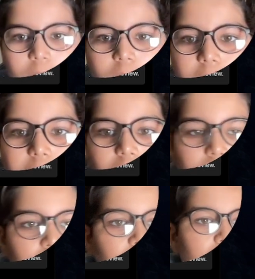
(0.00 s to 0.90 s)
Okay,
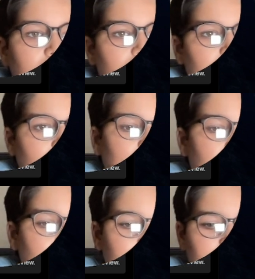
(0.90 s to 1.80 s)

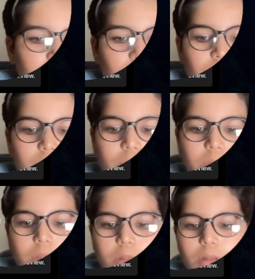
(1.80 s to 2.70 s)
now I will go
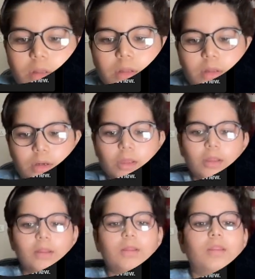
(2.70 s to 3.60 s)
in
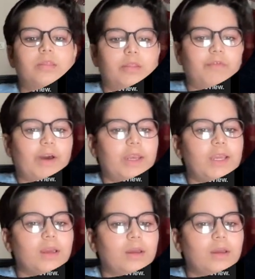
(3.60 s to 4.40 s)
Safari